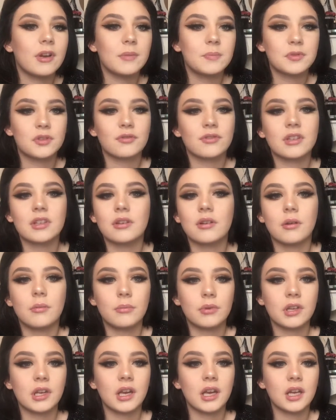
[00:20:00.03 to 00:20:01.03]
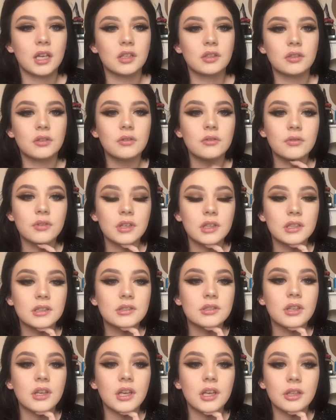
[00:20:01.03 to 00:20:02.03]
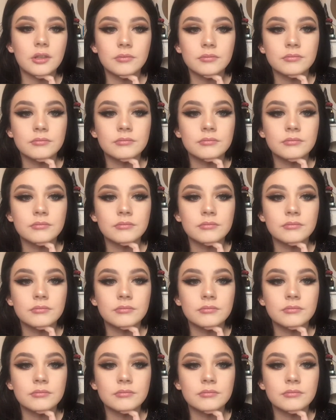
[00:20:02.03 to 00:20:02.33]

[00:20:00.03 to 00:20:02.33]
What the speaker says: lips are really complicated, I don't know if you can see.